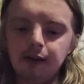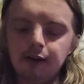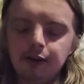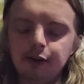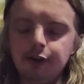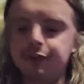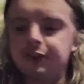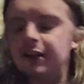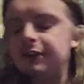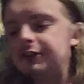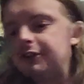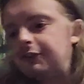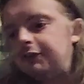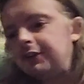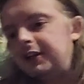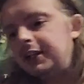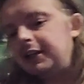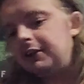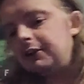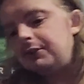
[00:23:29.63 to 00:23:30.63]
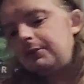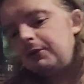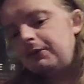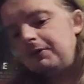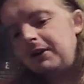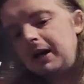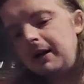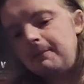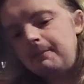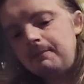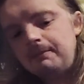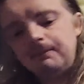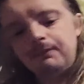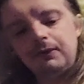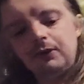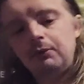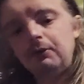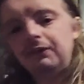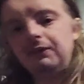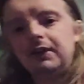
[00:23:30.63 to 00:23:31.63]
Because that's the thing is
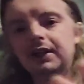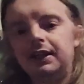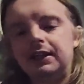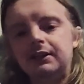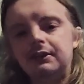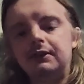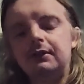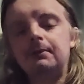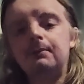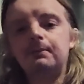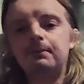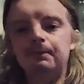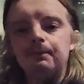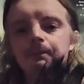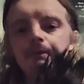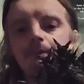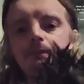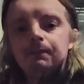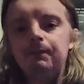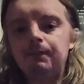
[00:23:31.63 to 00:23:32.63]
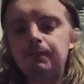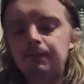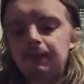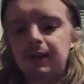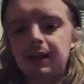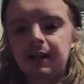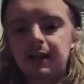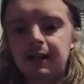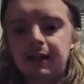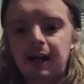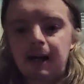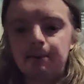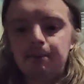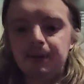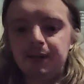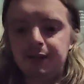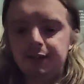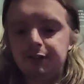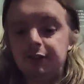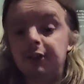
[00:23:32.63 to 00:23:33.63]
with these
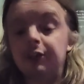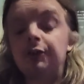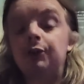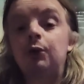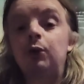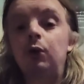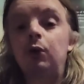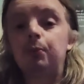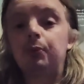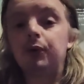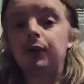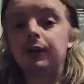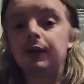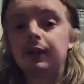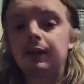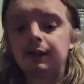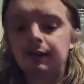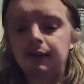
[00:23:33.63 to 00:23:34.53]
companies, these corporate